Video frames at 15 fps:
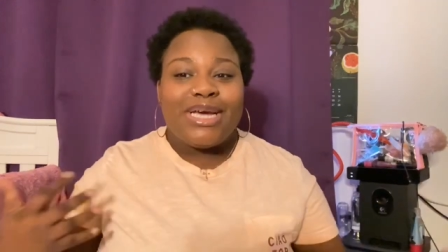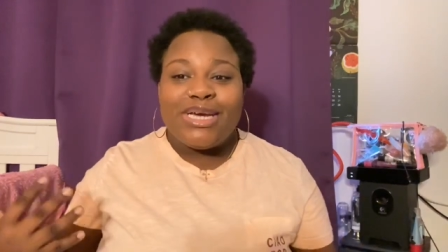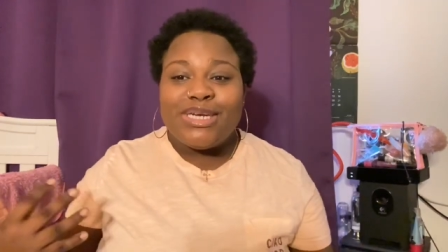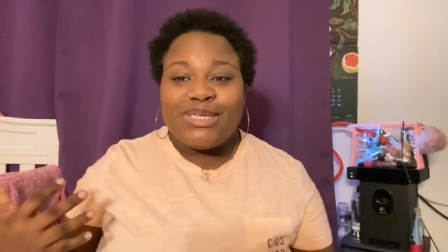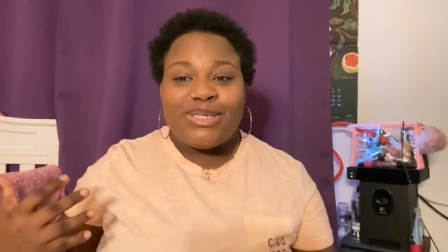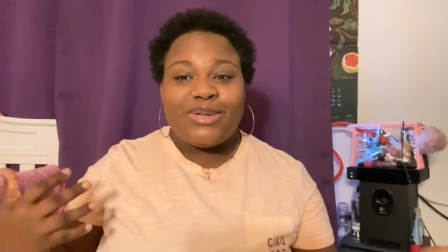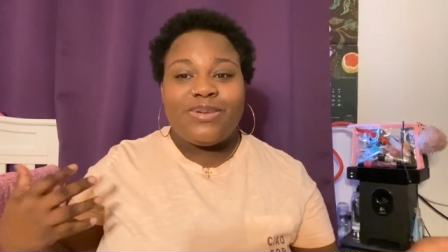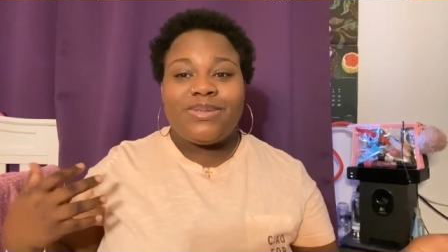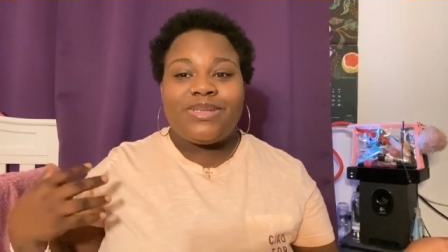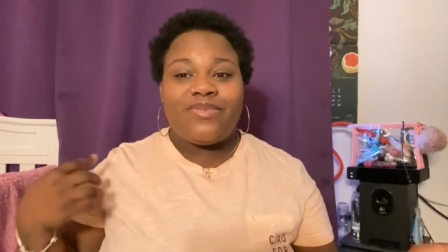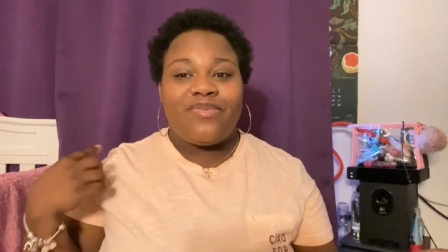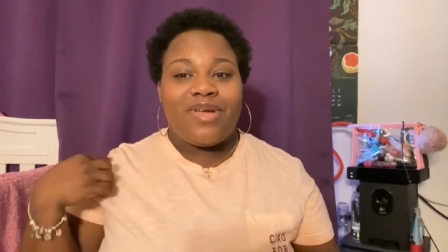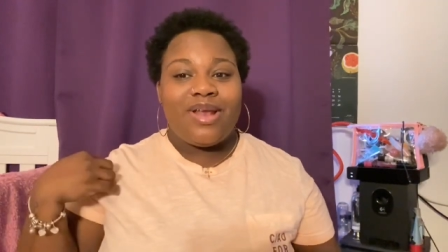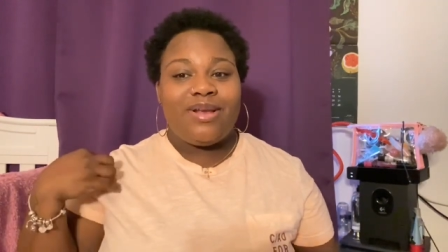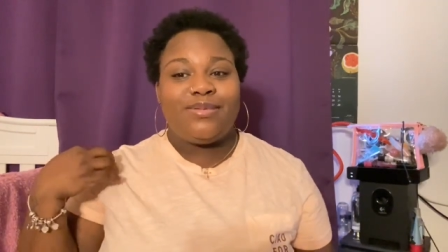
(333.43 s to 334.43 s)
chose
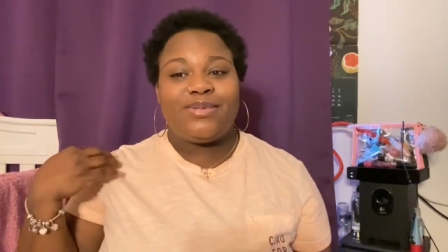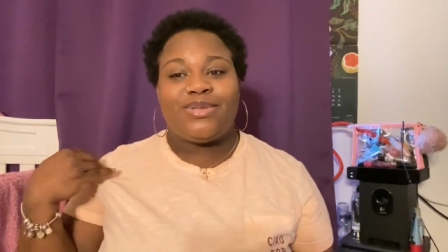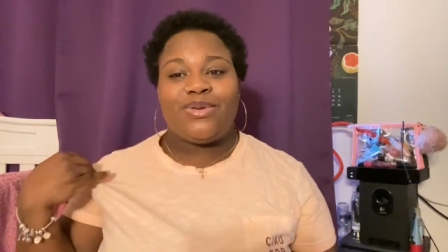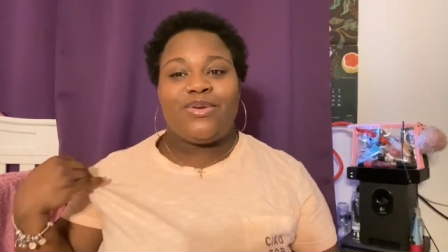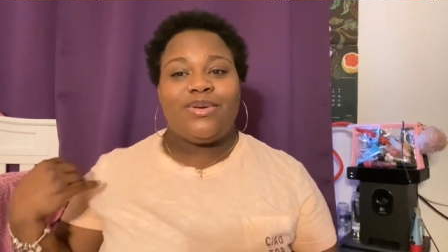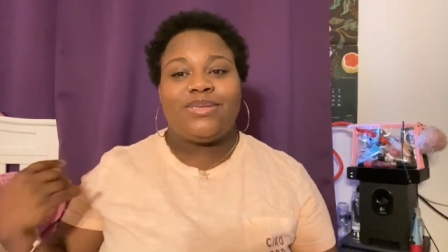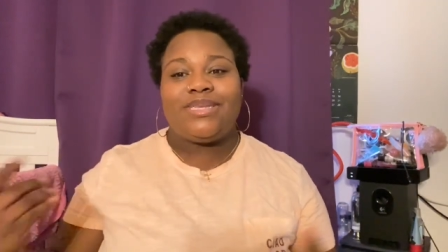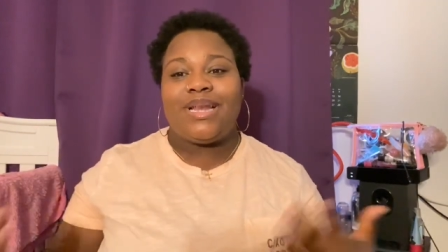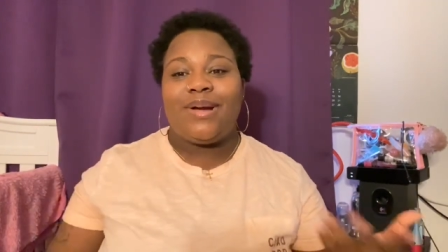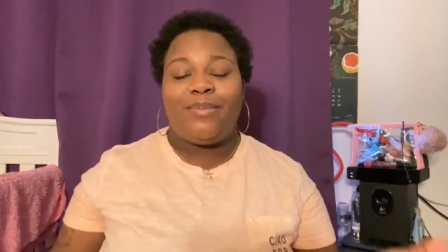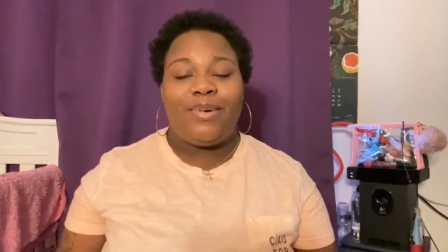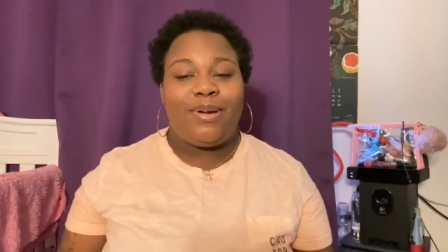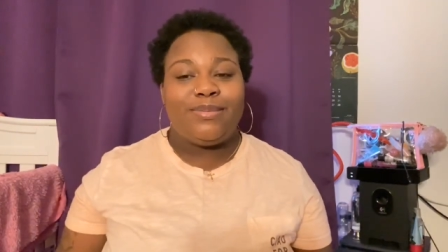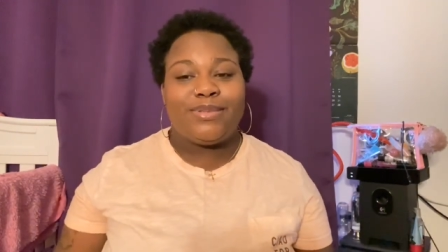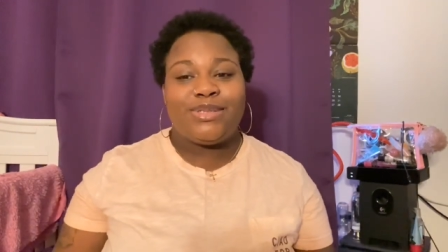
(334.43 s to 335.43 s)
some random songs that I
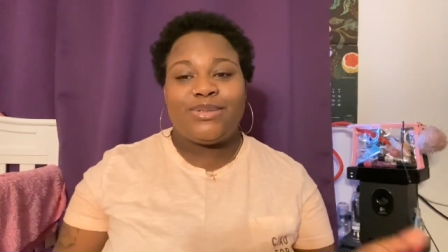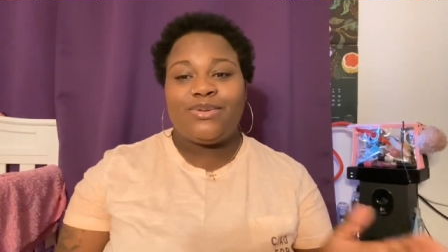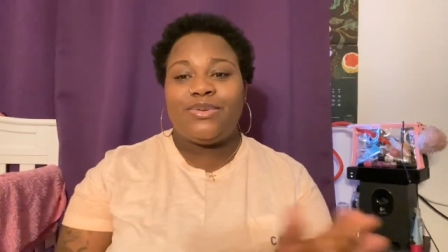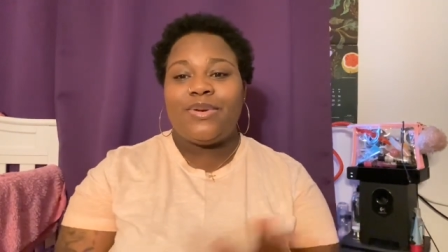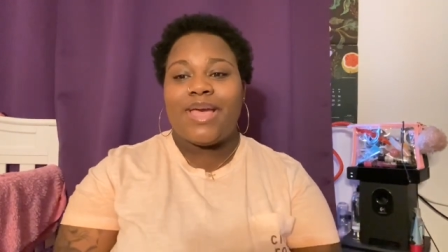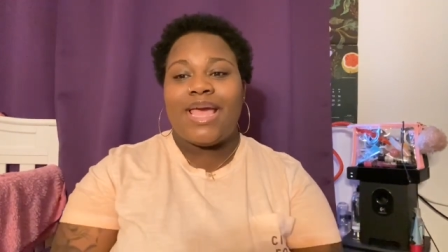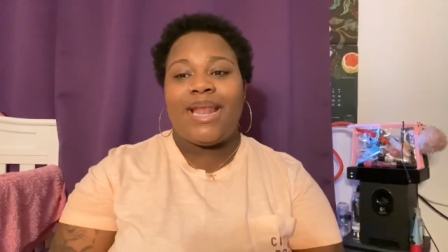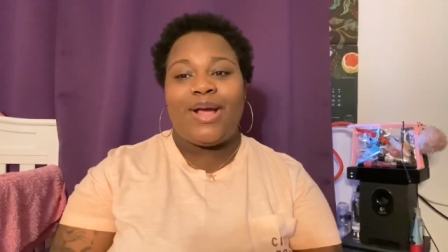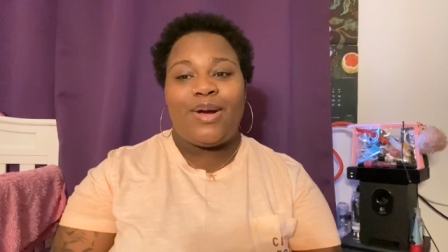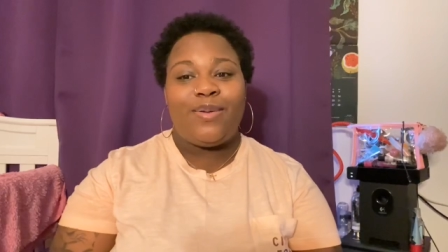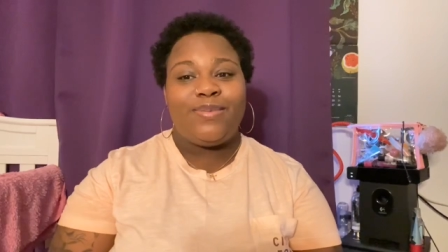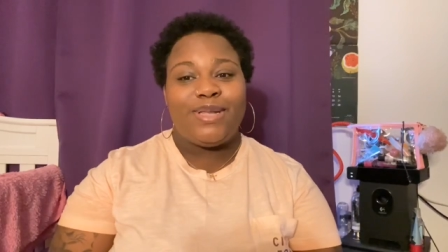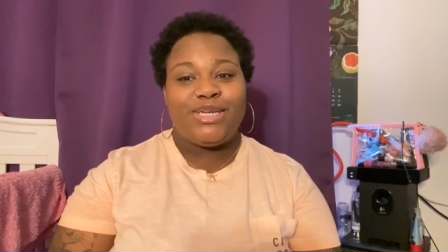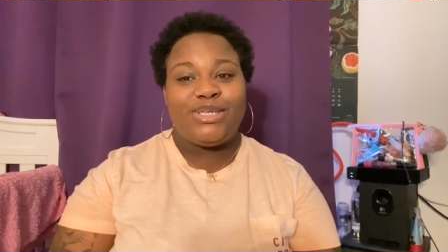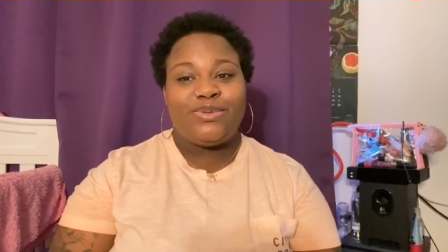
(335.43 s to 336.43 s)
bumped to, and I
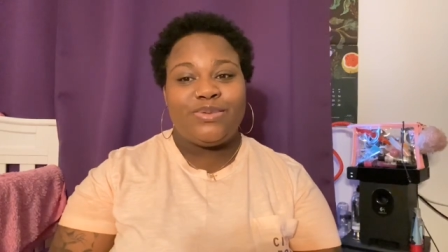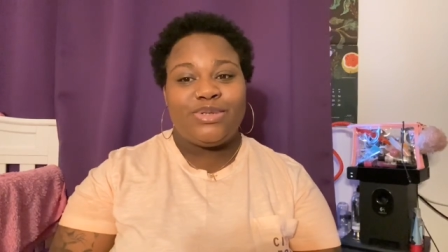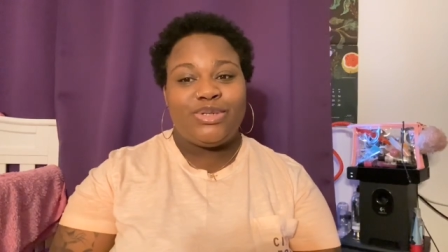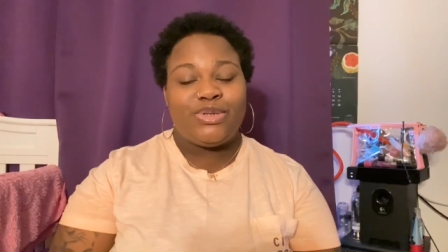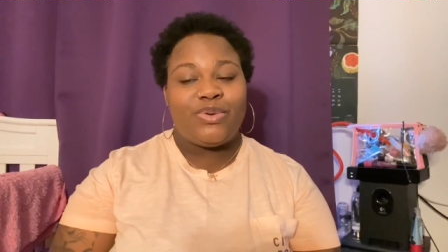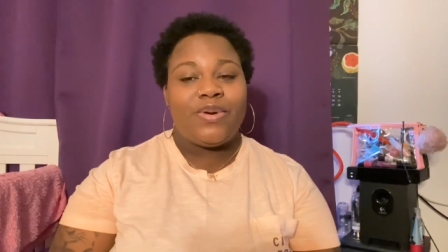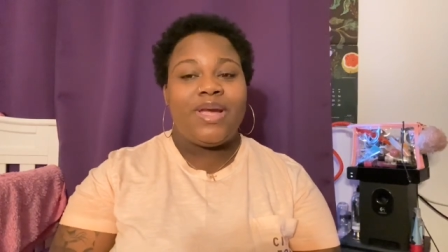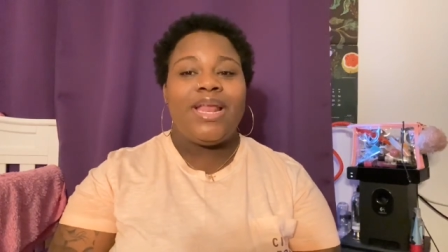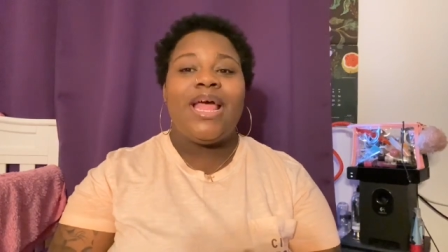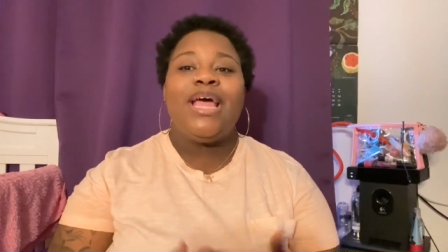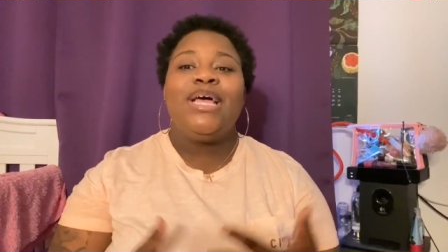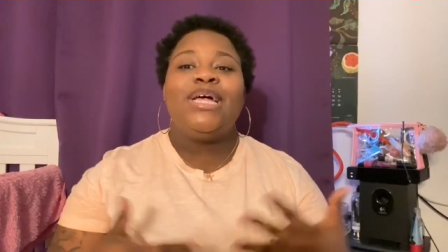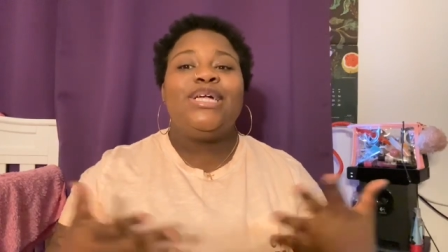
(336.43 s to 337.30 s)
hope that you enjoy it.